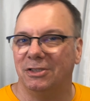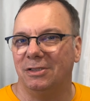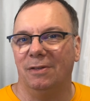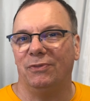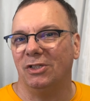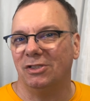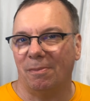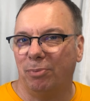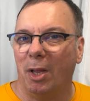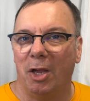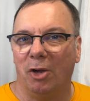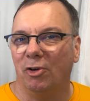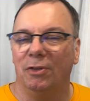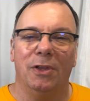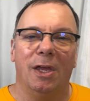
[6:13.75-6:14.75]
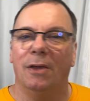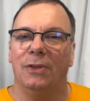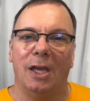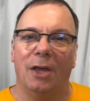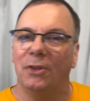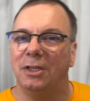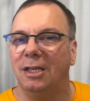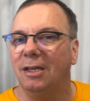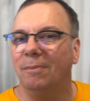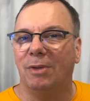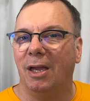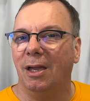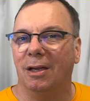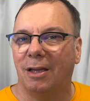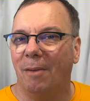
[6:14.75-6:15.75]
and if there's a player in there, the other team
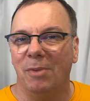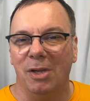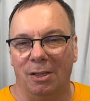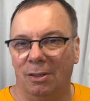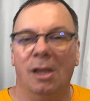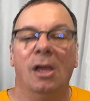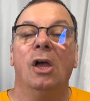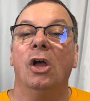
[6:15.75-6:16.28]
can't come in.